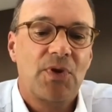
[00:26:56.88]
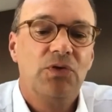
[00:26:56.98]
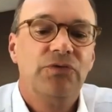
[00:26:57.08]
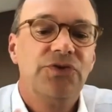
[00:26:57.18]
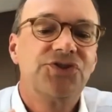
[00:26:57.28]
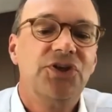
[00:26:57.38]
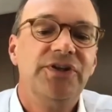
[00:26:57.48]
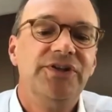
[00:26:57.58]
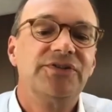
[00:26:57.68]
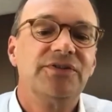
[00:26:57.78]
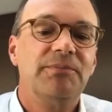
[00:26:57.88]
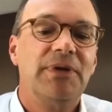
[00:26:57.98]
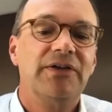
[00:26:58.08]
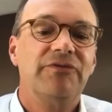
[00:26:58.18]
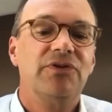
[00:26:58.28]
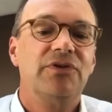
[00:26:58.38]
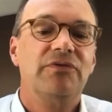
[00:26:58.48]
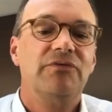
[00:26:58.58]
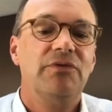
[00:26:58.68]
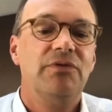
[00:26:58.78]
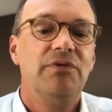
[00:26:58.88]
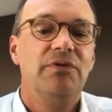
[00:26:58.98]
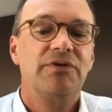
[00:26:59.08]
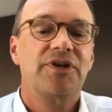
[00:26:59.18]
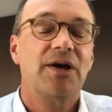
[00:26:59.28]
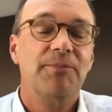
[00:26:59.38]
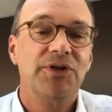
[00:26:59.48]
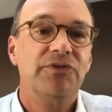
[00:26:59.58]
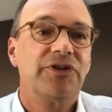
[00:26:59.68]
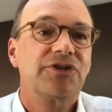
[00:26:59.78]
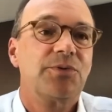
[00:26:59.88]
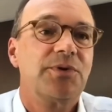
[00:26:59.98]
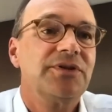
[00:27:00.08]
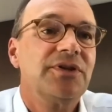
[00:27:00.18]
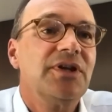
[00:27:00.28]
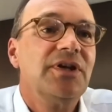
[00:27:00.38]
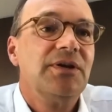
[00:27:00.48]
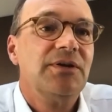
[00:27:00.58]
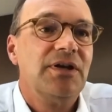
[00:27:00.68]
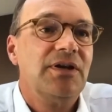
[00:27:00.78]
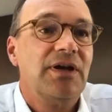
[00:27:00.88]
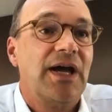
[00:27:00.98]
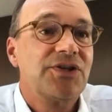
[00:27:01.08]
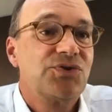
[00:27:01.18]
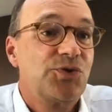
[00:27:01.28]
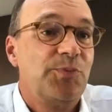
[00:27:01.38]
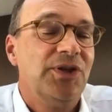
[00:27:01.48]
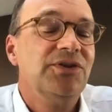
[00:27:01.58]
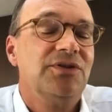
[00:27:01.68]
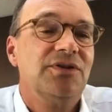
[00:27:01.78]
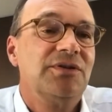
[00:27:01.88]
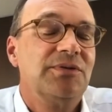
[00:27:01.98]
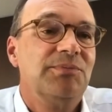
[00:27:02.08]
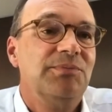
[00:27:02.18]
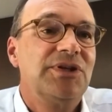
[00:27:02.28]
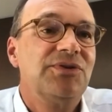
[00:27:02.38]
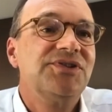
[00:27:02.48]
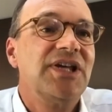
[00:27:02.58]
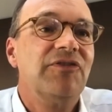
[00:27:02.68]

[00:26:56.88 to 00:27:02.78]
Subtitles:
the studies by the car manufacturer are suspended, because they are